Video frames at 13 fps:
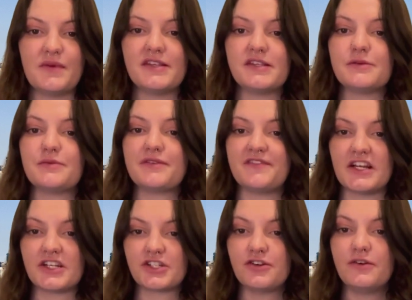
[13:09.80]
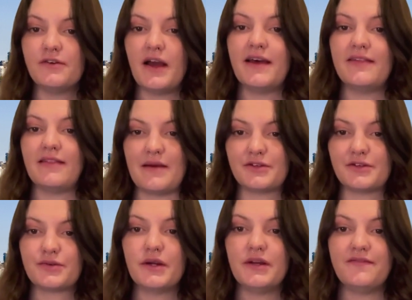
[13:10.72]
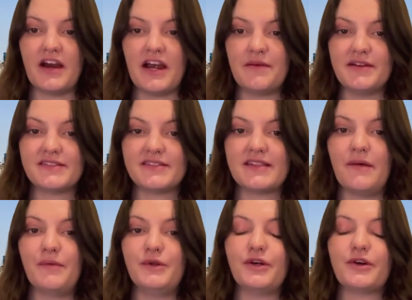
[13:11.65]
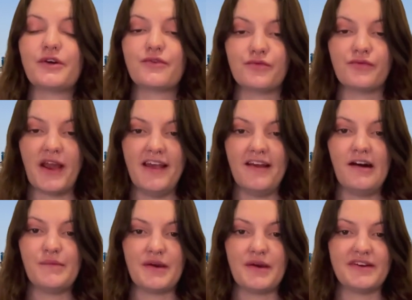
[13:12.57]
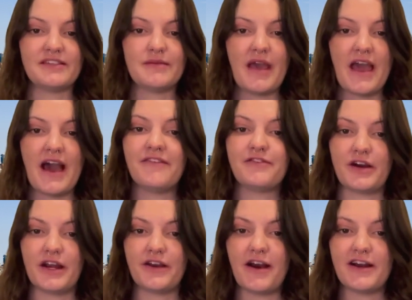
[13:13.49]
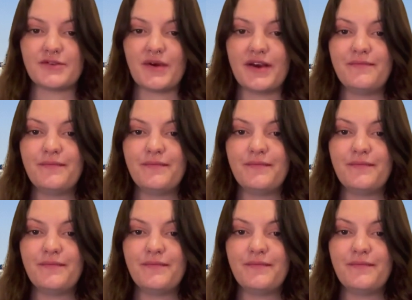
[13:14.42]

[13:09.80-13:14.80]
me to professional and laboratory environments that will look great on my resume after I graduate.